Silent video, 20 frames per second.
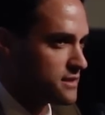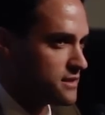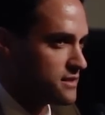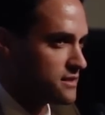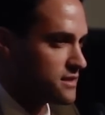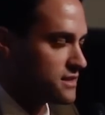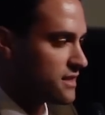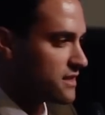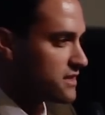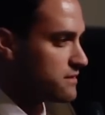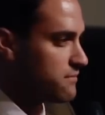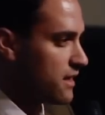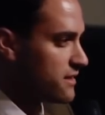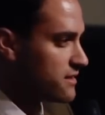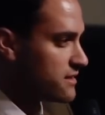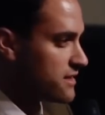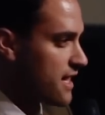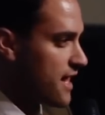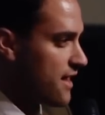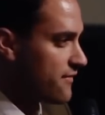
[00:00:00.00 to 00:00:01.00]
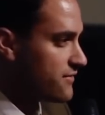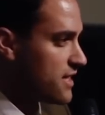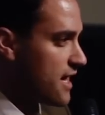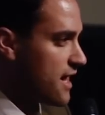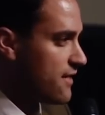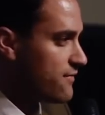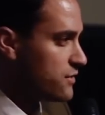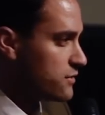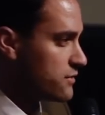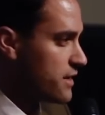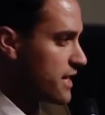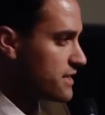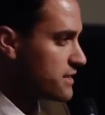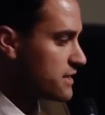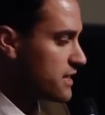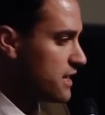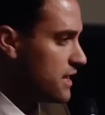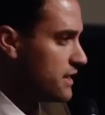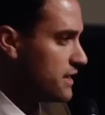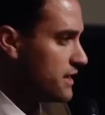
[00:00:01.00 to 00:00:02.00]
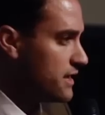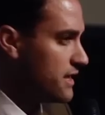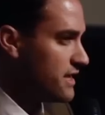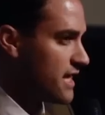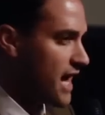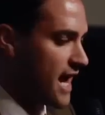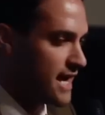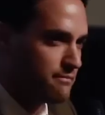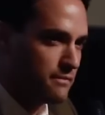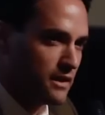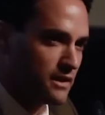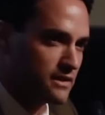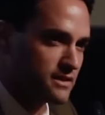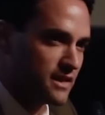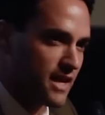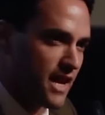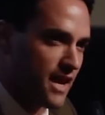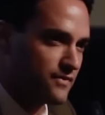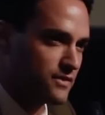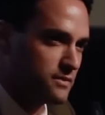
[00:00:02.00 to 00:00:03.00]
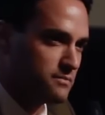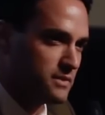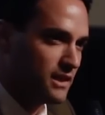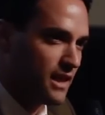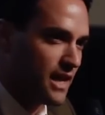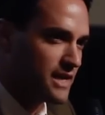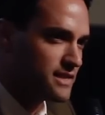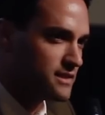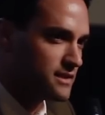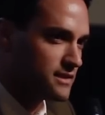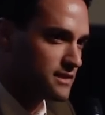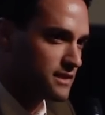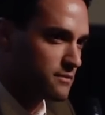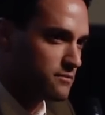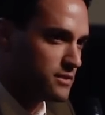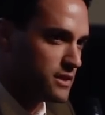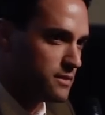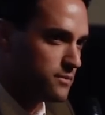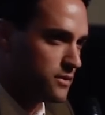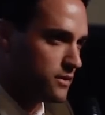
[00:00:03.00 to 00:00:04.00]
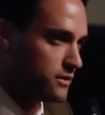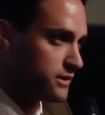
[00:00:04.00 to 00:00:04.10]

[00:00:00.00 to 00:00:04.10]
in 6 months they have to have the regs done, and in 9 months they have to be licensing people.